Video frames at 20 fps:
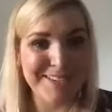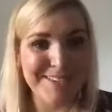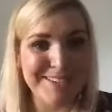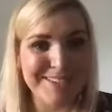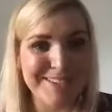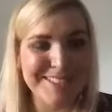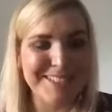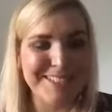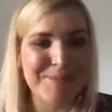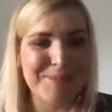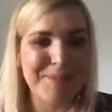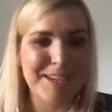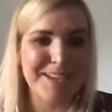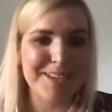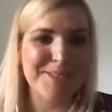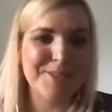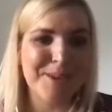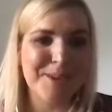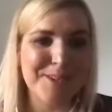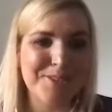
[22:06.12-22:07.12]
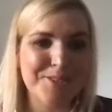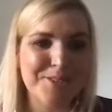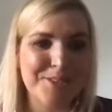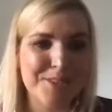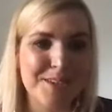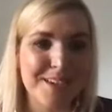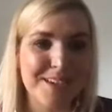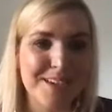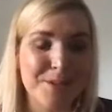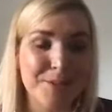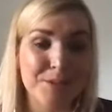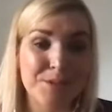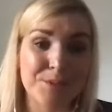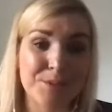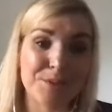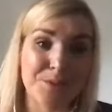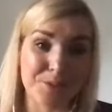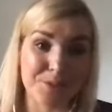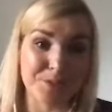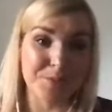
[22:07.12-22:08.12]
nicely to my next question, uh, which
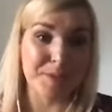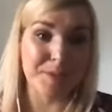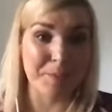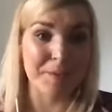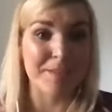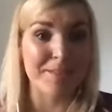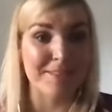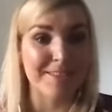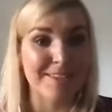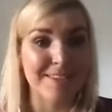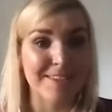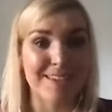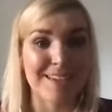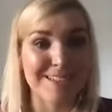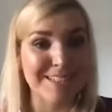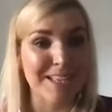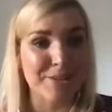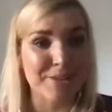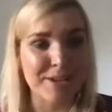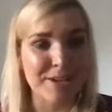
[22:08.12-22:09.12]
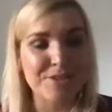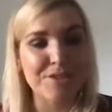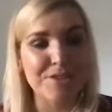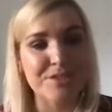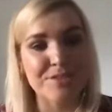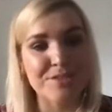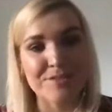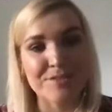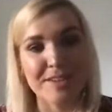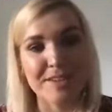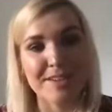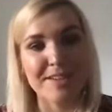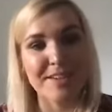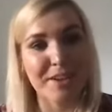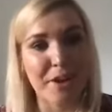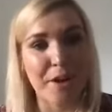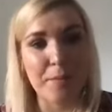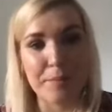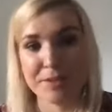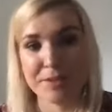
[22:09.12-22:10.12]
is going to be about the acceleration of uh,
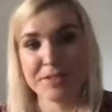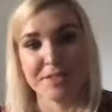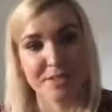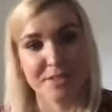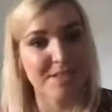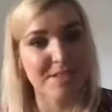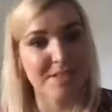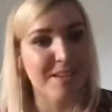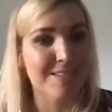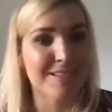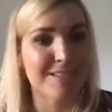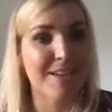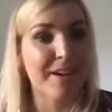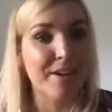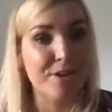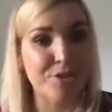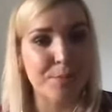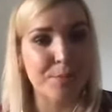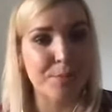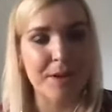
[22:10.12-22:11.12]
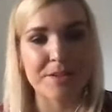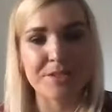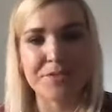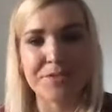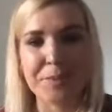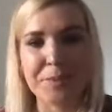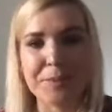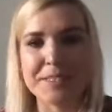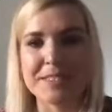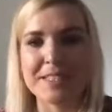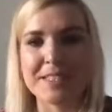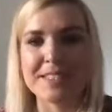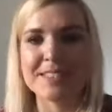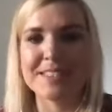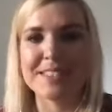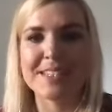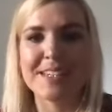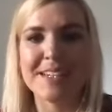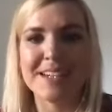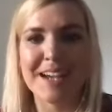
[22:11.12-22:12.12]
e-commerce as, as a larger part of your
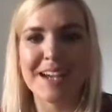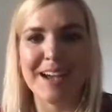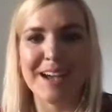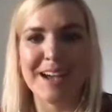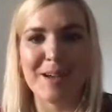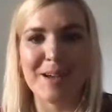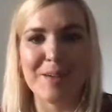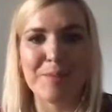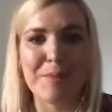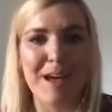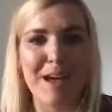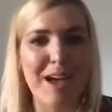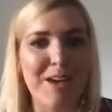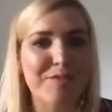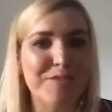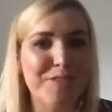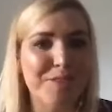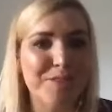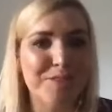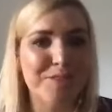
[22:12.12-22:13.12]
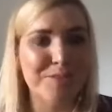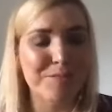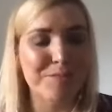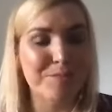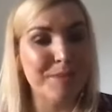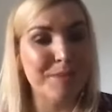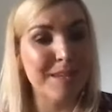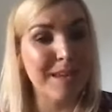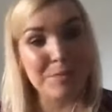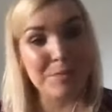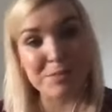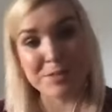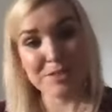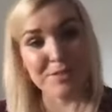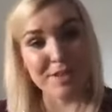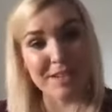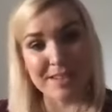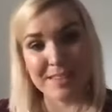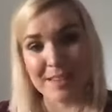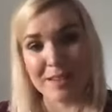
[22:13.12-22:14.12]
business. Um, have you been able to
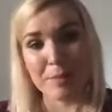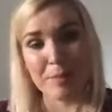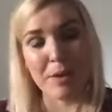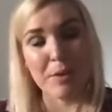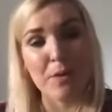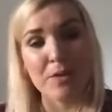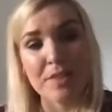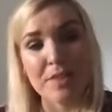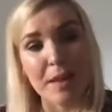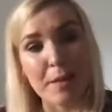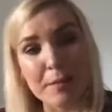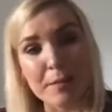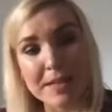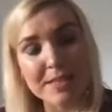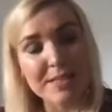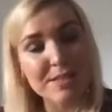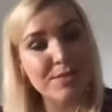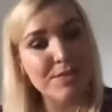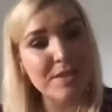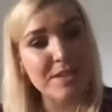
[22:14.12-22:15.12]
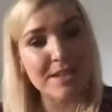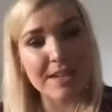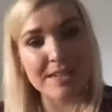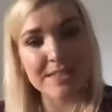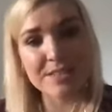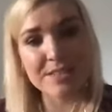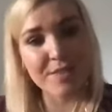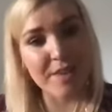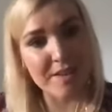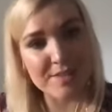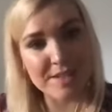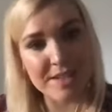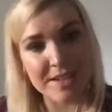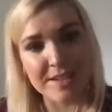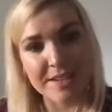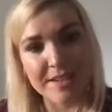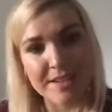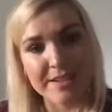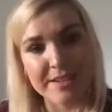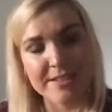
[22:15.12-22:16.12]
really think about what that means for the next five,
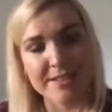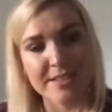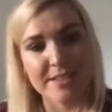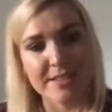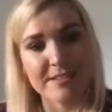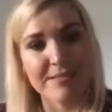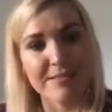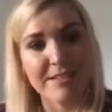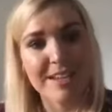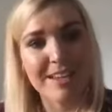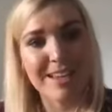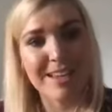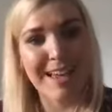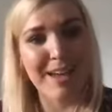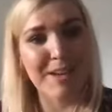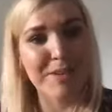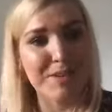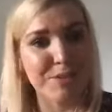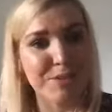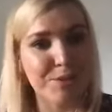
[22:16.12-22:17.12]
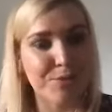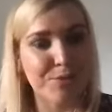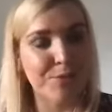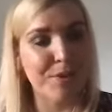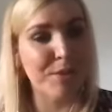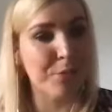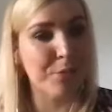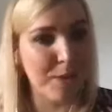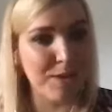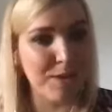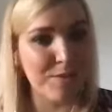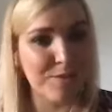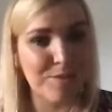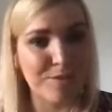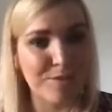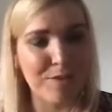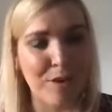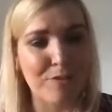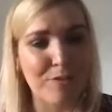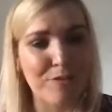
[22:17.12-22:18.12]
ten years and how you can ride the wave
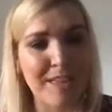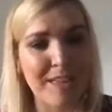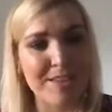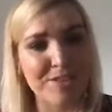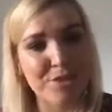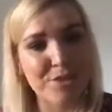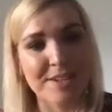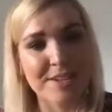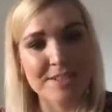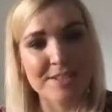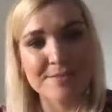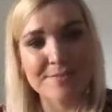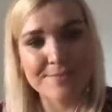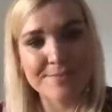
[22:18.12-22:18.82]
of, of that trend?